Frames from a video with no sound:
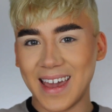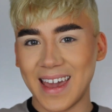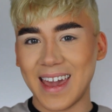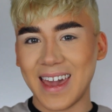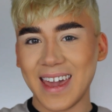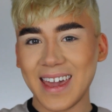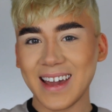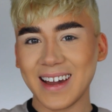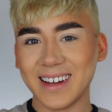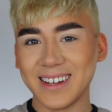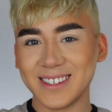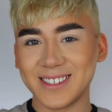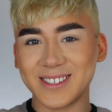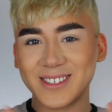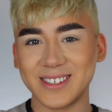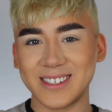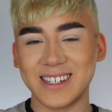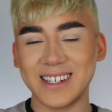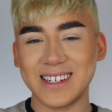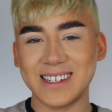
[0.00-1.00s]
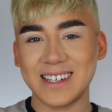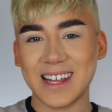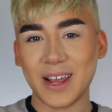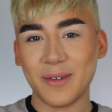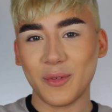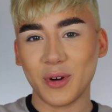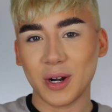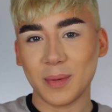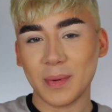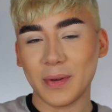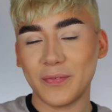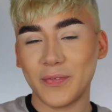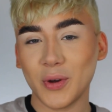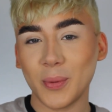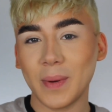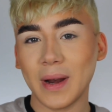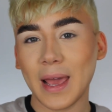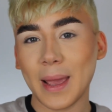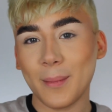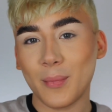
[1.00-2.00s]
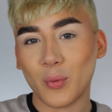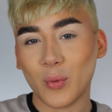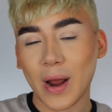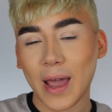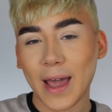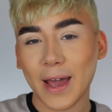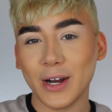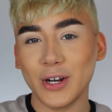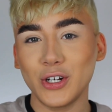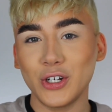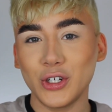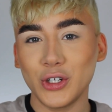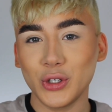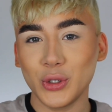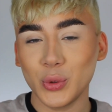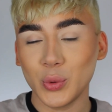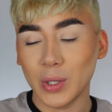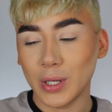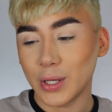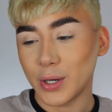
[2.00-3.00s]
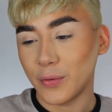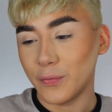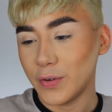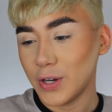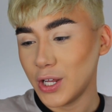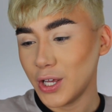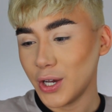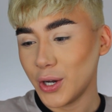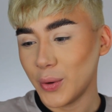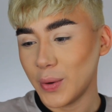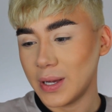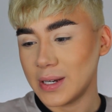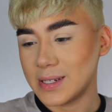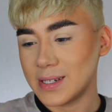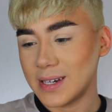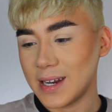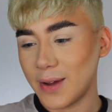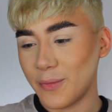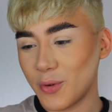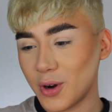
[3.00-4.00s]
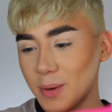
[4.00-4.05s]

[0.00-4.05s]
Hey guys, so today we're going to be filming a brand new little video, and today we're